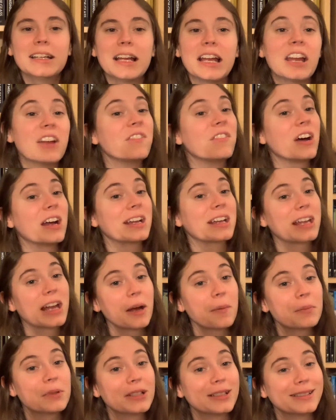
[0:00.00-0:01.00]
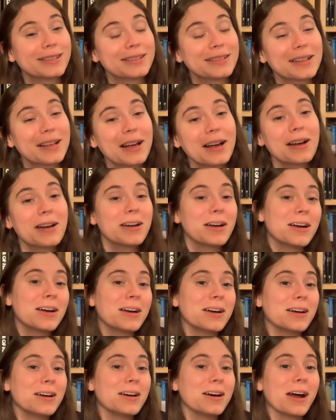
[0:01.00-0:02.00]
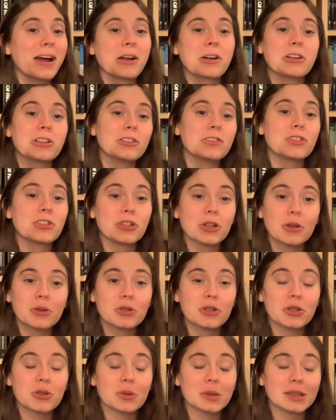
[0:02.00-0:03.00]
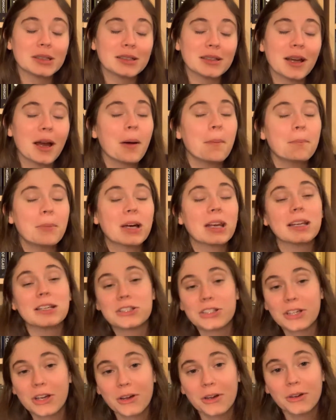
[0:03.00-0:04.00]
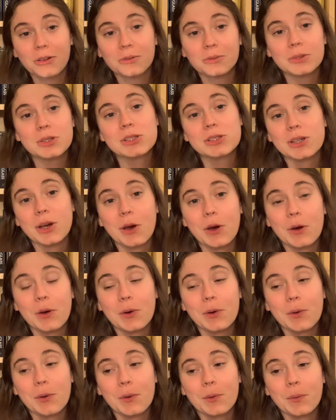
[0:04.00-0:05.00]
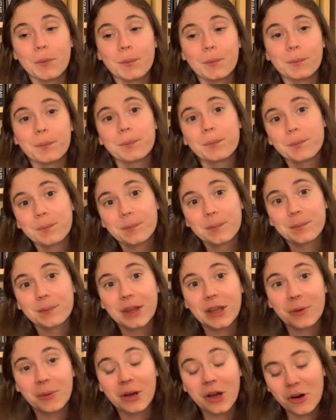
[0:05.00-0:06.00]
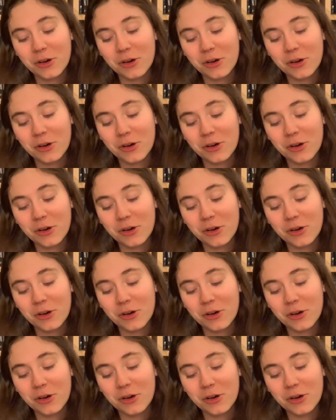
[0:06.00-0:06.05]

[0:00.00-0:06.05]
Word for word: if I kept it, Uh, I could have showed you it, but I don't, so here we